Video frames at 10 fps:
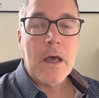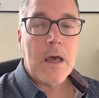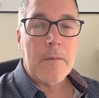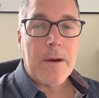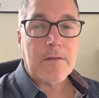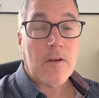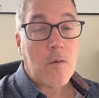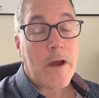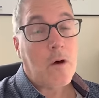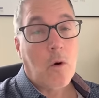and basically, the
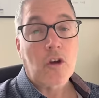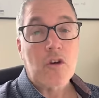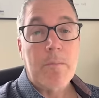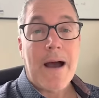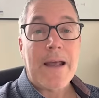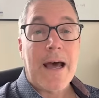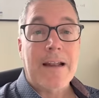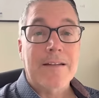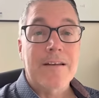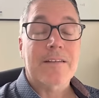way it works, you buy it at a
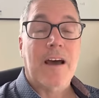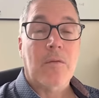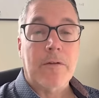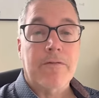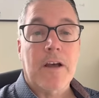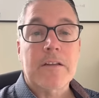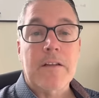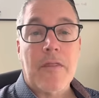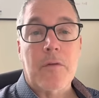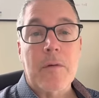discount reflecting
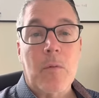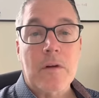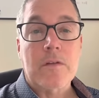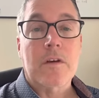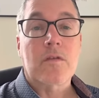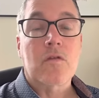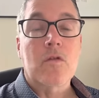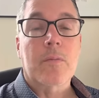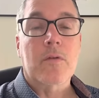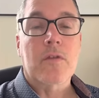that
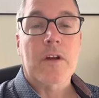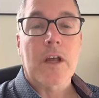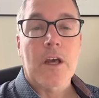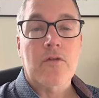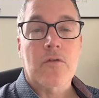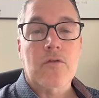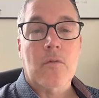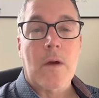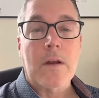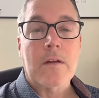3.62% interest
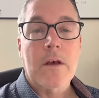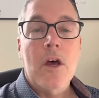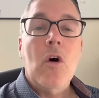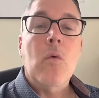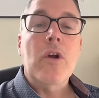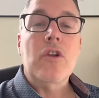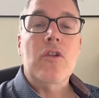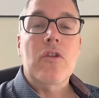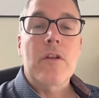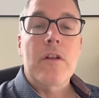rate. When
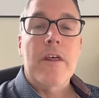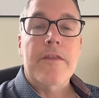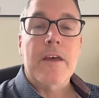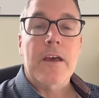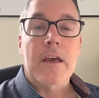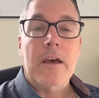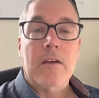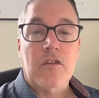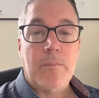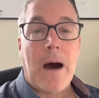the thing
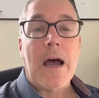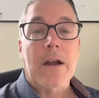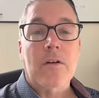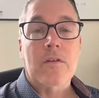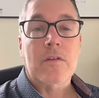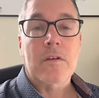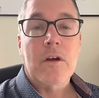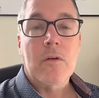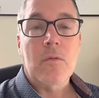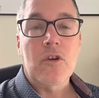expires,
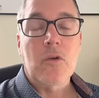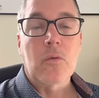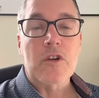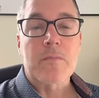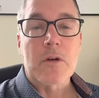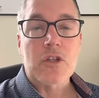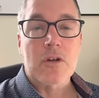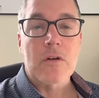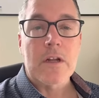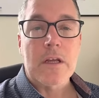when you reach
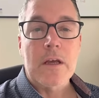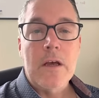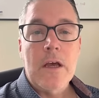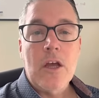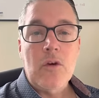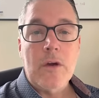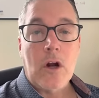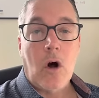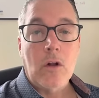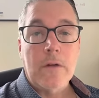maturity, you get
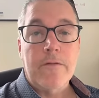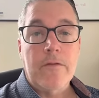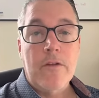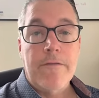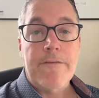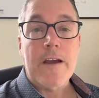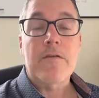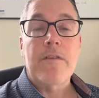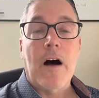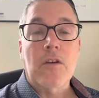all of the face
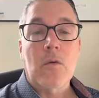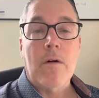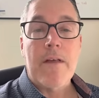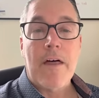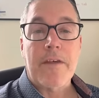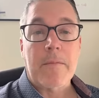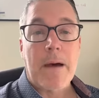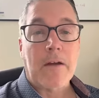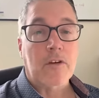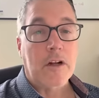value of that thing back.
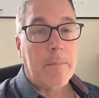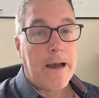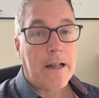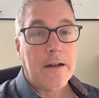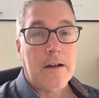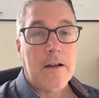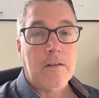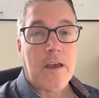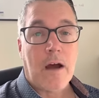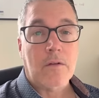So you're going to buy it at a
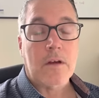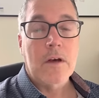discount